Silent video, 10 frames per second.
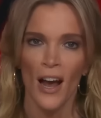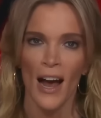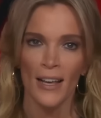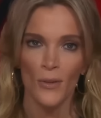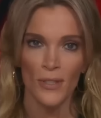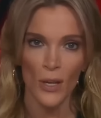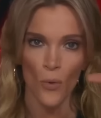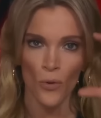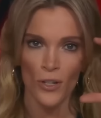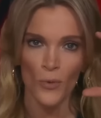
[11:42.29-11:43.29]
I use the
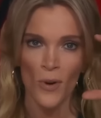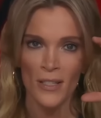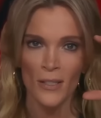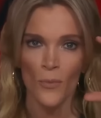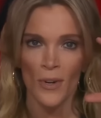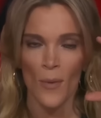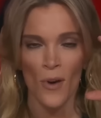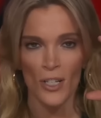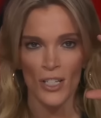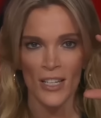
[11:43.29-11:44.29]
orange ones when I'm
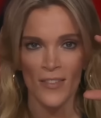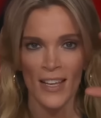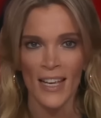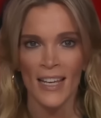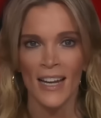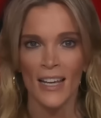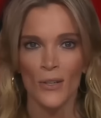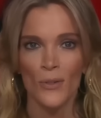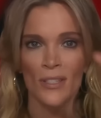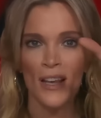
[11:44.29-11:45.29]
watching TV, and I
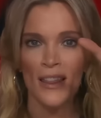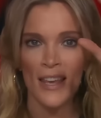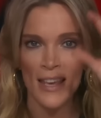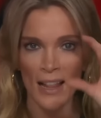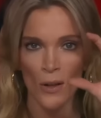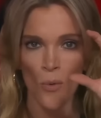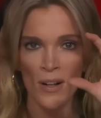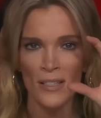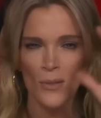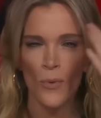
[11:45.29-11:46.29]
use the yellow
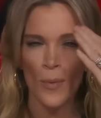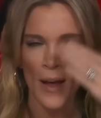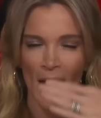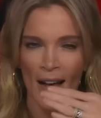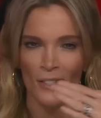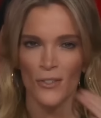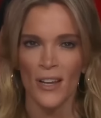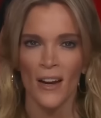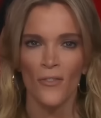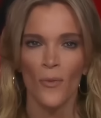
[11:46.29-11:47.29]
ones when my eyes are
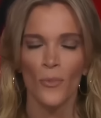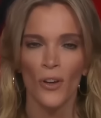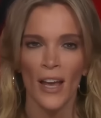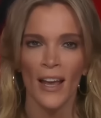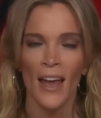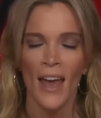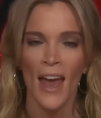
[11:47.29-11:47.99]
tired from looking